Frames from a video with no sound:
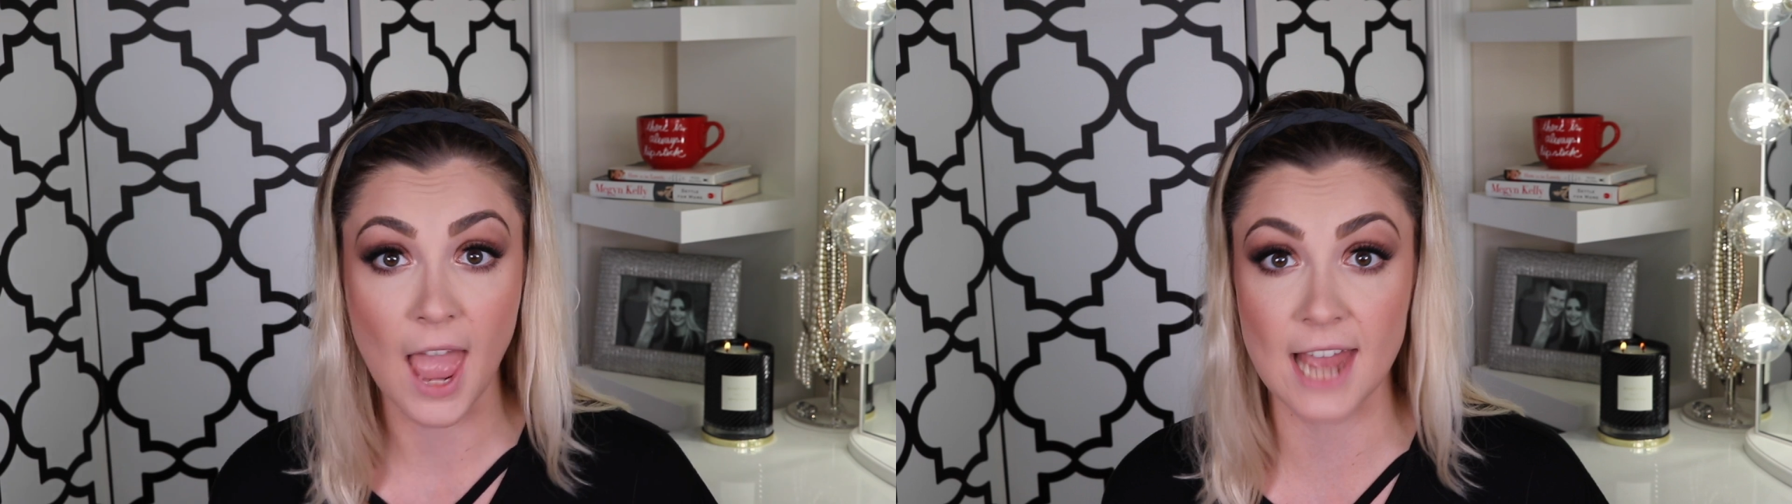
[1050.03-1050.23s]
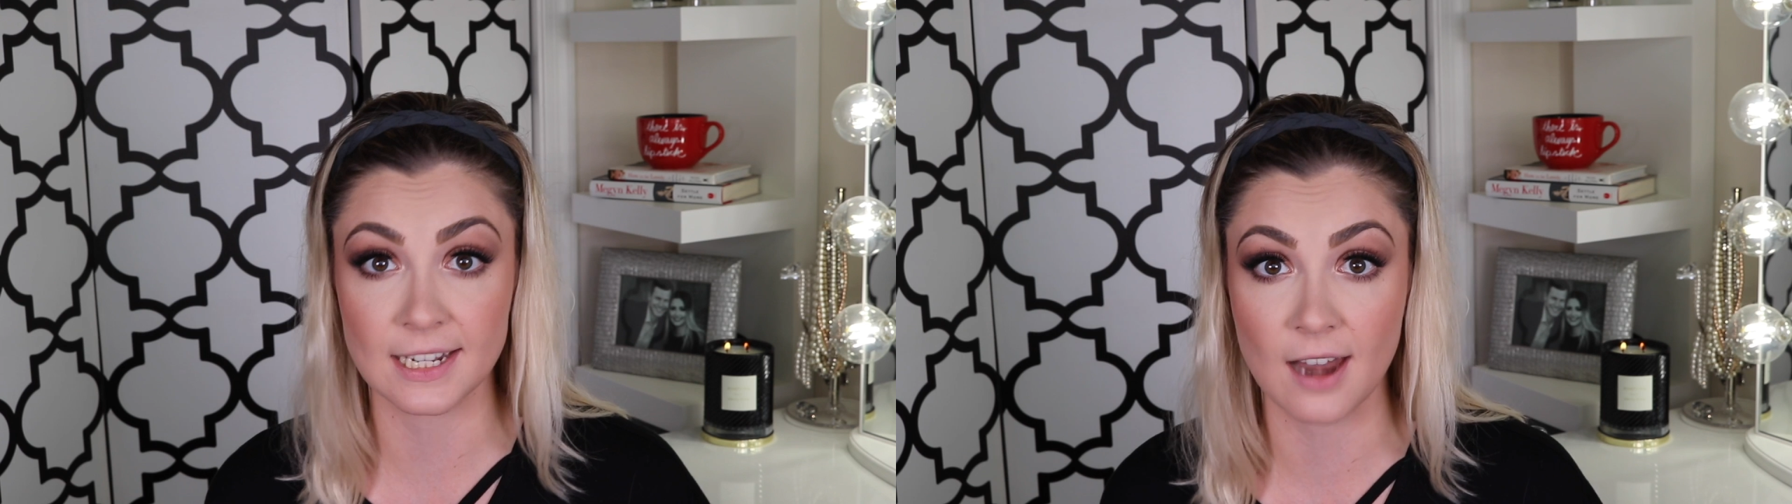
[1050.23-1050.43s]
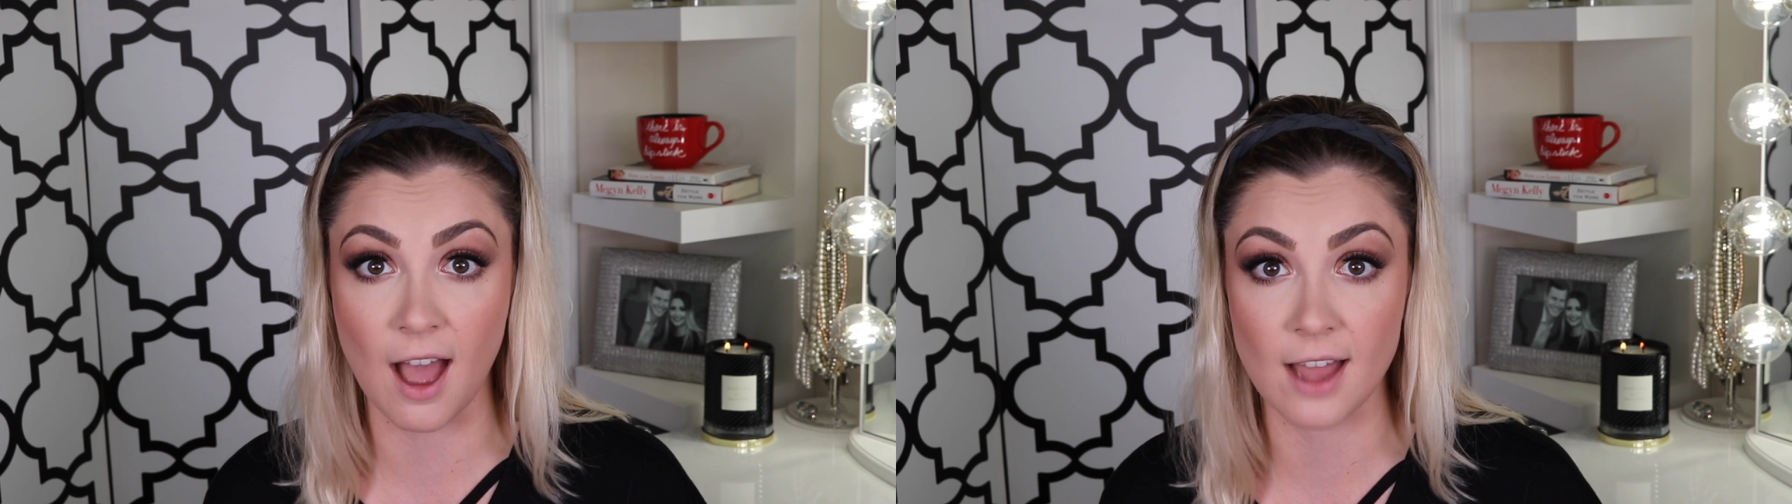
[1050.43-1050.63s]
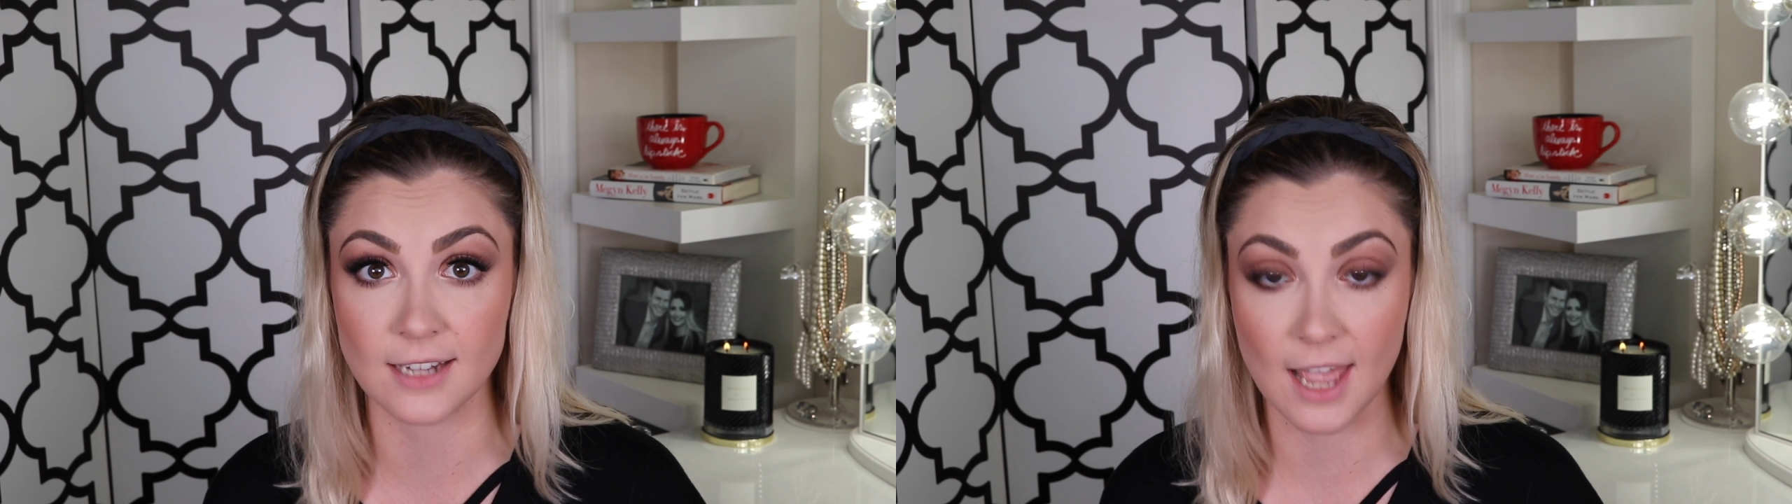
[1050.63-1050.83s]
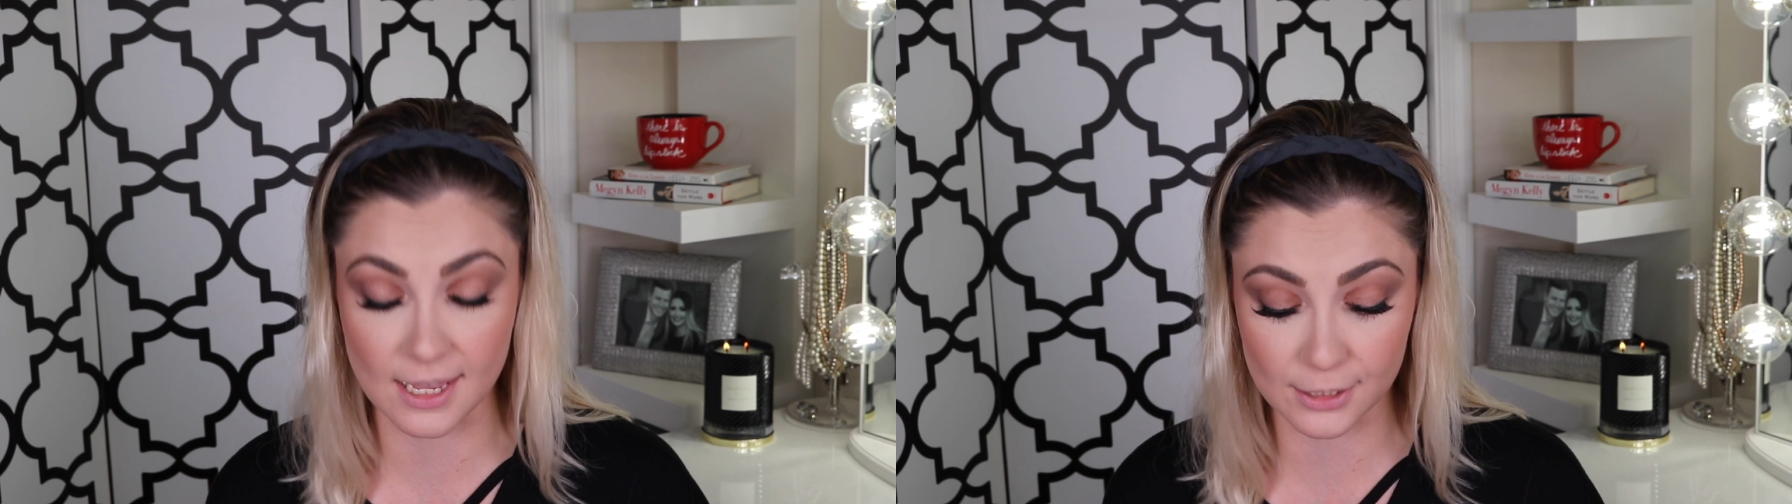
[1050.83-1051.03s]
and
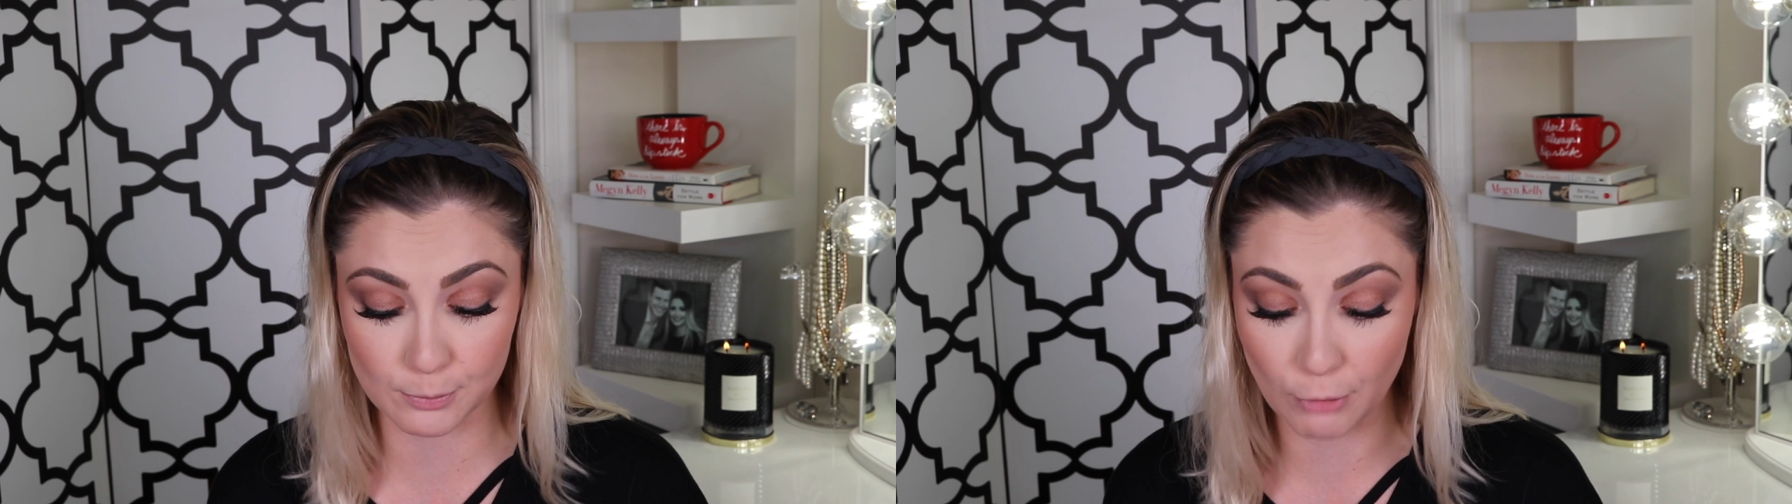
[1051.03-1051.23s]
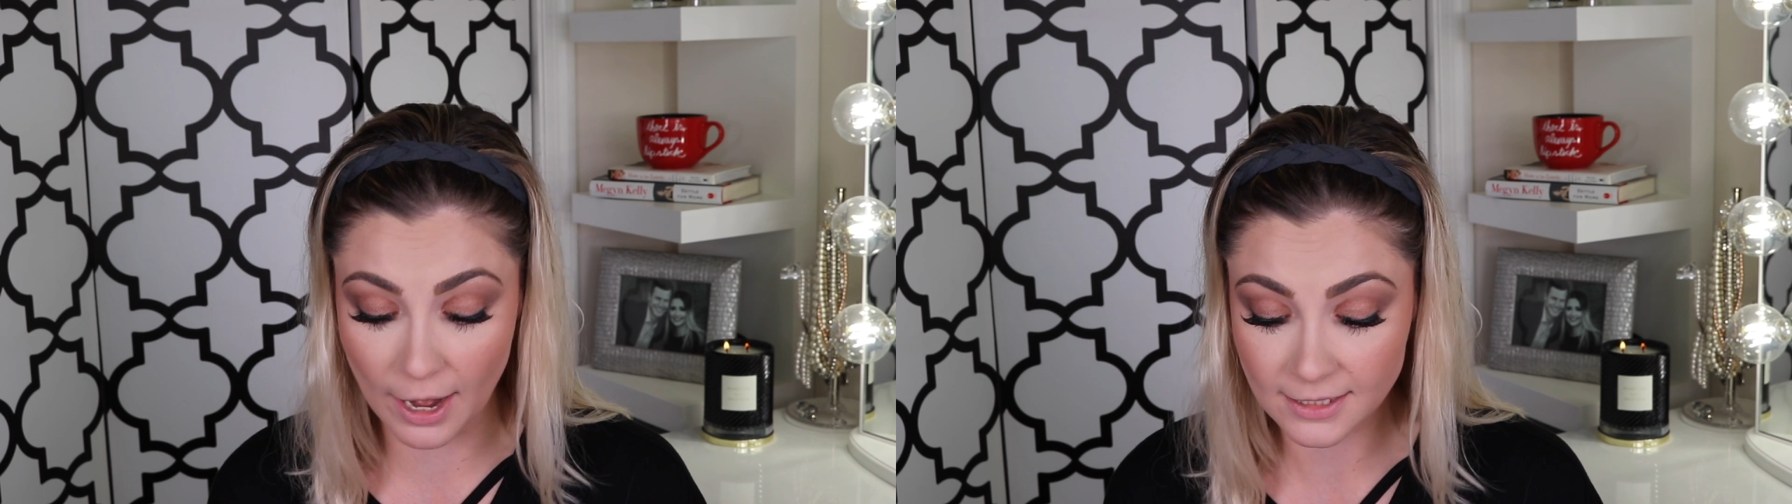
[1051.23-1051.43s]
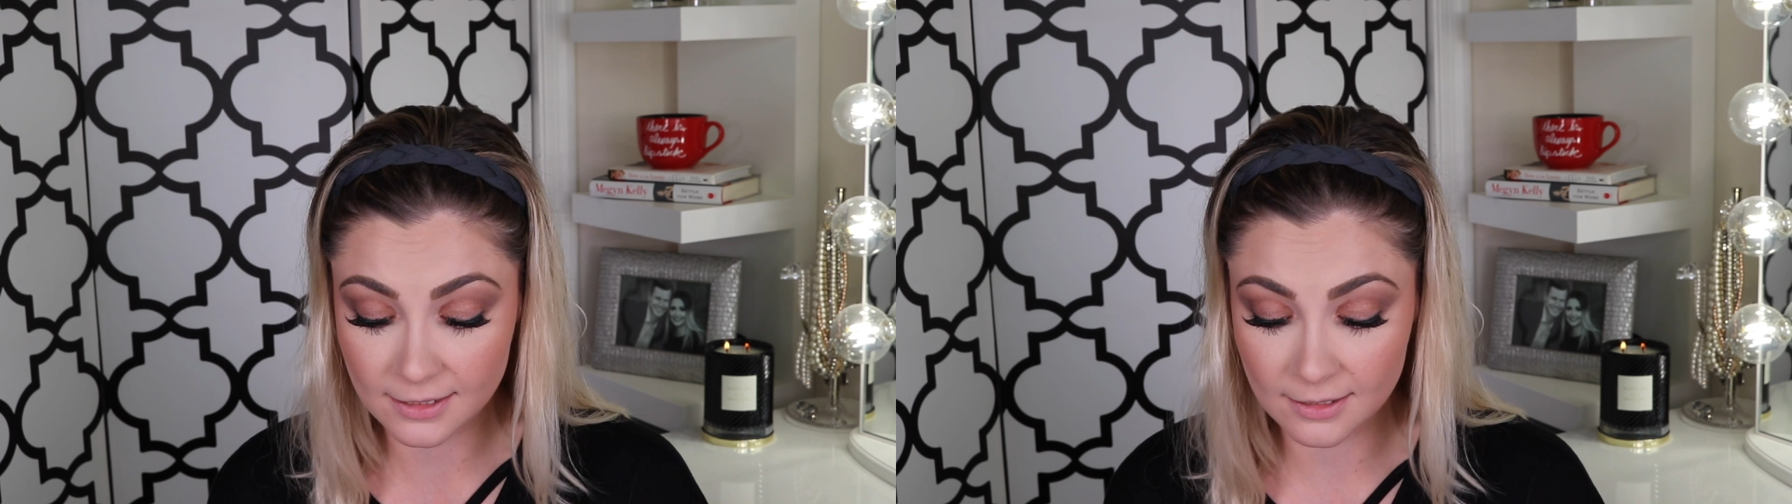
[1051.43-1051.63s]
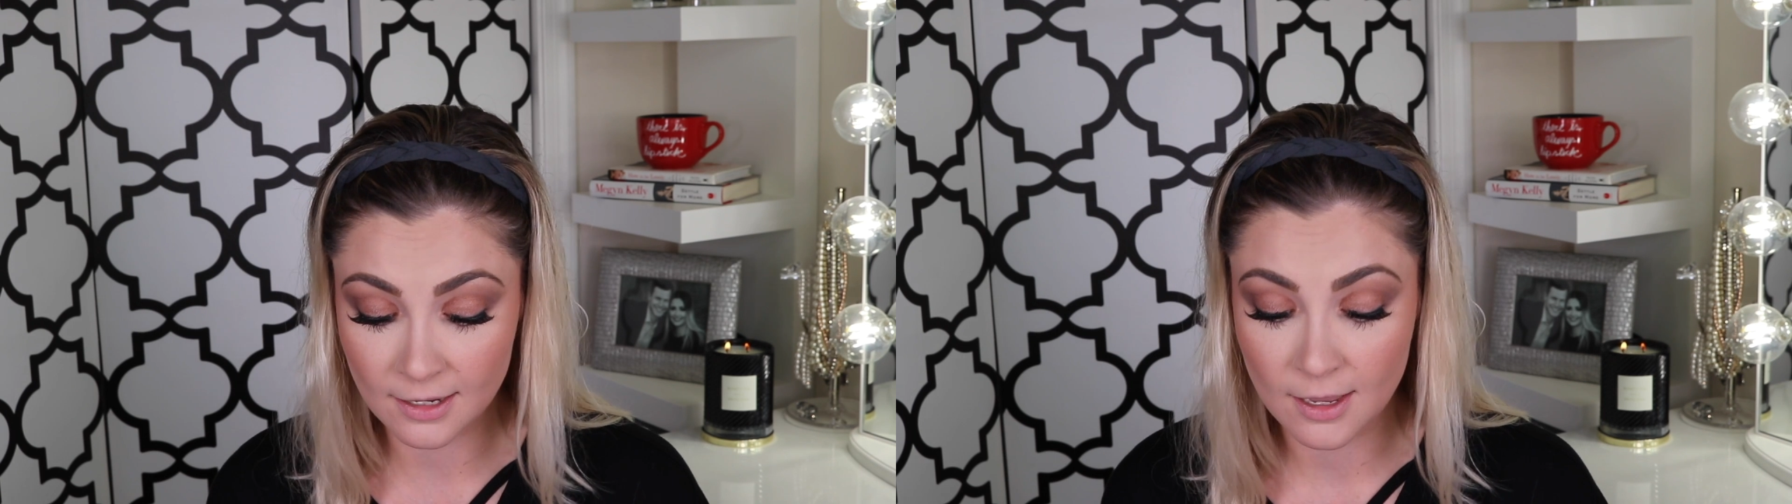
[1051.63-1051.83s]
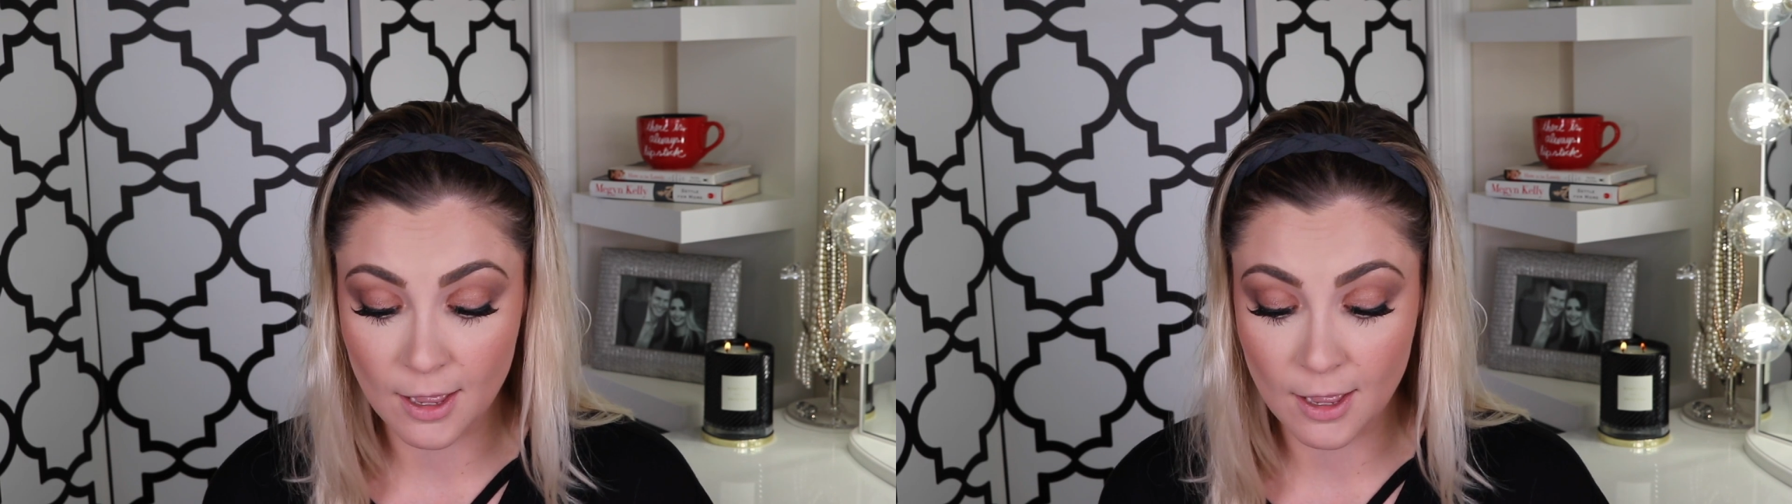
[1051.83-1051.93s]
not as bright,